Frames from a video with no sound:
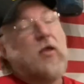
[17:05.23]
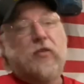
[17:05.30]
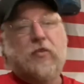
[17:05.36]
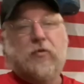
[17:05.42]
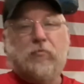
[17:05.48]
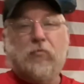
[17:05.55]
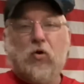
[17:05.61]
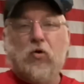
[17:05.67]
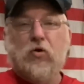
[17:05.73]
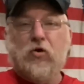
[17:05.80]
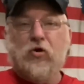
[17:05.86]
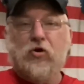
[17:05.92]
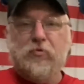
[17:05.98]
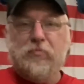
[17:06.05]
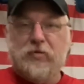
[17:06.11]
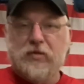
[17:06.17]
more
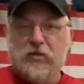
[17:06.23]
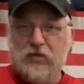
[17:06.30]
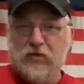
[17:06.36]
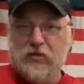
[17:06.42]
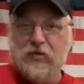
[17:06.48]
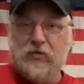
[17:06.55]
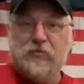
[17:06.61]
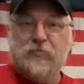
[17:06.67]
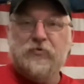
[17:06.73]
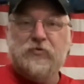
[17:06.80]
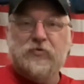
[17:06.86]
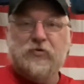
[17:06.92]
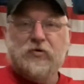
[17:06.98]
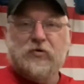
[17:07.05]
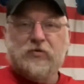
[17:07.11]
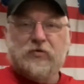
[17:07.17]
RPMs
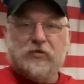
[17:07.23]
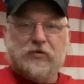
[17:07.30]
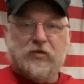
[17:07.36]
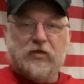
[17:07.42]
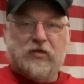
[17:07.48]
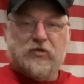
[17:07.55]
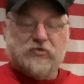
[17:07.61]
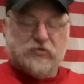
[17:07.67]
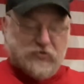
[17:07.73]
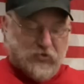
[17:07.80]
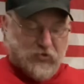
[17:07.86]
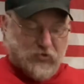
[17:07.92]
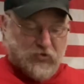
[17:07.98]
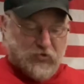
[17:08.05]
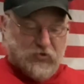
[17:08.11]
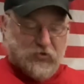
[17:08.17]
that the engine
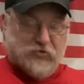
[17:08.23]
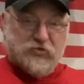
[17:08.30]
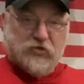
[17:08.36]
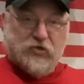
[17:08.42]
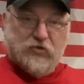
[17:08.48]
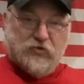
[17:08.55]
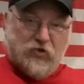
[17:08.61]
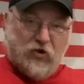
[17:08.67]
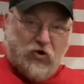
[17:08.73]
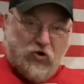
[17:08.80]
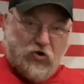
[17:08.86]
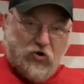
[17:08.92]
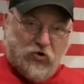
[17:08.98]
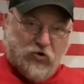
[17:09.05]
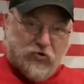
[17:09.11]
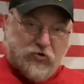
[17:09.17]
turns, the
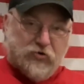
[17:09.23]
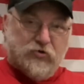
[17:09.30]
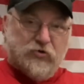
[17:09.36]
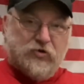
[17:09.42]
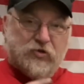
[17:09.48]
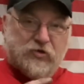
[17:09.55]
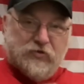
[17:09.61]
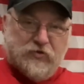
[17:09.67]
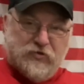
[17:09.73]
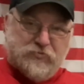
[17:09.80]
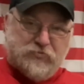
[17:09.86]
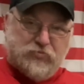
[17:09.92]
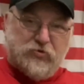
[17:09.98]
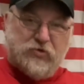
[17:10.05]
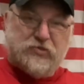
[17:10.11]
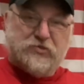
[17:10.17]
harder this
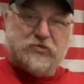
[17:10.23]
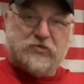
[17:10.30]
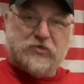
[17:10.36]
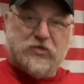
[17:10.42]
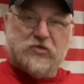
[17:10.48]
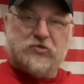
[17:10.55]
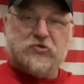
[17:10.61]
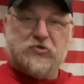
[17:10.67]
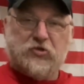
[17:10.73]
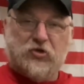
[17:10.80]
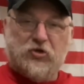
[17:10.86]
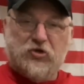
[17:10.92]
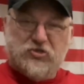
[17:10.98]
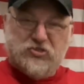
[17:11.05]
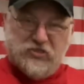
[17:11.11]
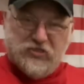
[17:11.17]
presses against your
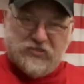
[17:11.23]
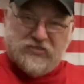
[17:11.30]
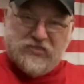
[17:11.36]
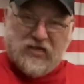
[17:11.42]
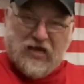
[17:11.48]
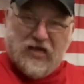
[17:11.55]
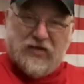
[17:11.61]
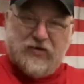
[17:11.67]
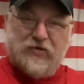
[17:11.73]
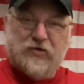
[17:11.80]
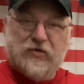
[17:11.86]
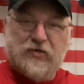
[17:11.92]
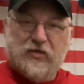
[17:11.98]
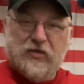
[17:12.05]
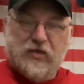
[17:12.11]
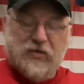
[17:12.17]
clutch, and the tighter
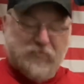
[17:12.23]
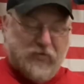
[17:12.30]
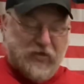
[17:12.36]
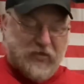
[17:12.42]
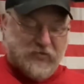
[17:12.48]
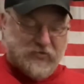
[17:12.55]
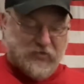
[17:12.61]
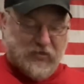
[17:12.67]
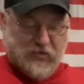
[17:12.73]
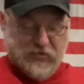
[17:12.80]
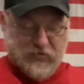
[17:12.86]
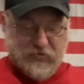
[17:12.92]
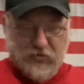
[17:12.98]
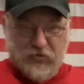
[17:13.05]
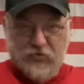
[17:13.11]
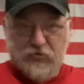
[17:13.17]
it makes that.
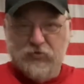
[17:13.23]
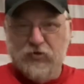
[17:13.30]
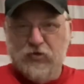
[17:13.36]
So